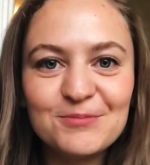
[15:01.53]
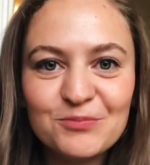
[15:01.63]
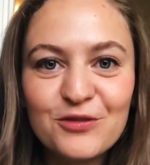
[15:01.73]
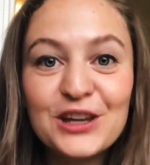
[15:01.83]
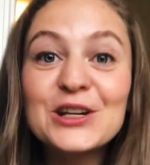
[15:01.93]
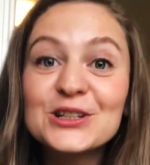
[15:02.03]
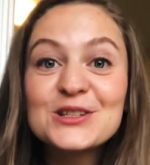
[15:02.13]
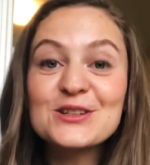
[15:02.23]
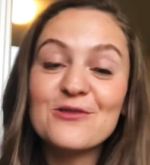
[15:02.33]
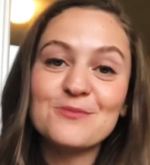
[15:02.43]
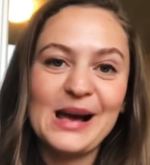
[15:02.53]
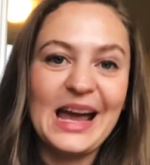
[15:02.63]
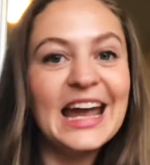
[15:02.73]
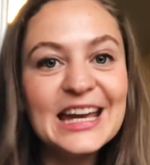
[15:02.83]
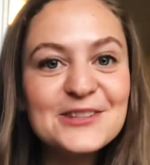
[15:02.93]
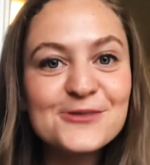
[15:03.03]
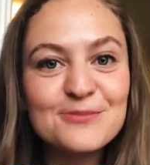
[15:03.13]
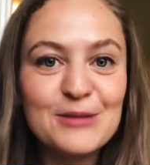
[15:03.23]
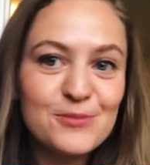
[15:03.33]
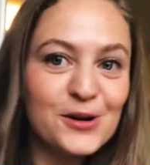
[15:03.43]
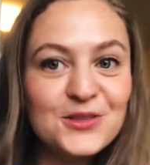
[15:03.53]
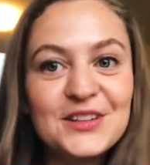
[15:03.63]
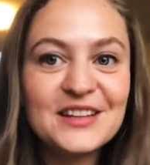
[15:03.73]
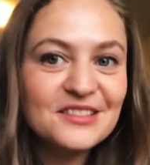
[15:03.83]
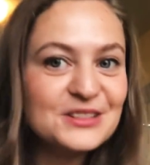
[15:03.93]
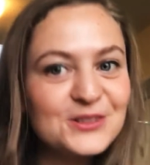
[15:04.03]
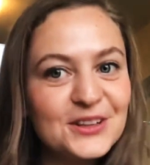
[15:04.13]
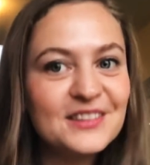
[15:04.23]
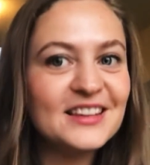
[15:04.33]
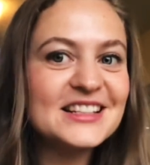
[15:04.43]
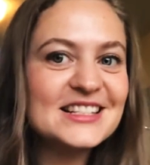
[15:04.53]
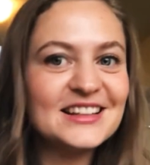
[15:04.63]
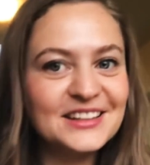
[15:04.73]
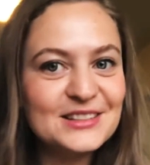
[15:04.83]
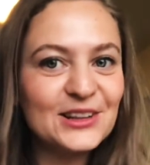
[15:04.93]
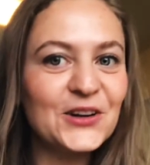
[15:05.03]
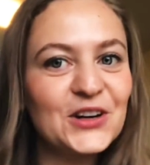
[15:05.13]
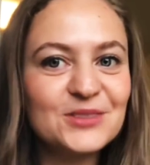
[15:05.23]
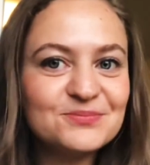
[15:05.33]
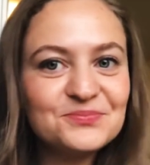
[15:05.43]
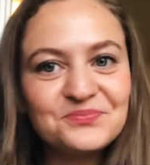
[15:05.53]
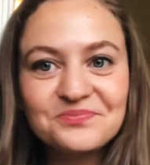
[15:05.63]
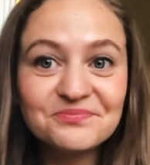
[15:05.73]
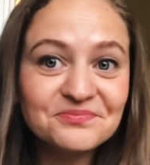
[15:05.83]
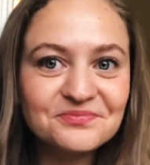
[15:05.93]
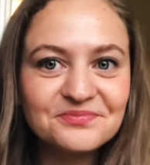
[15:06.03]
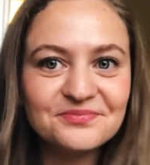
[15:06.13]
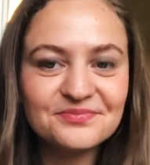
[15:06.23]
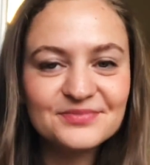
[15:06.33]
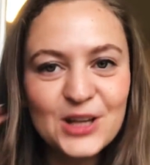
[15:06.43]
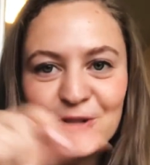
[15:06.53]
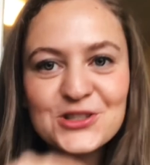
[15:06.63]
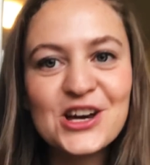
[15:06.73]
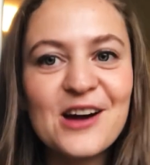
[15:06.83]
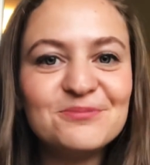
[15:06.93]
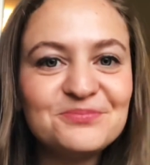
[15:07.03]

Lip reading: fears of my age, of my birthday, and doing this, and look, don't jump.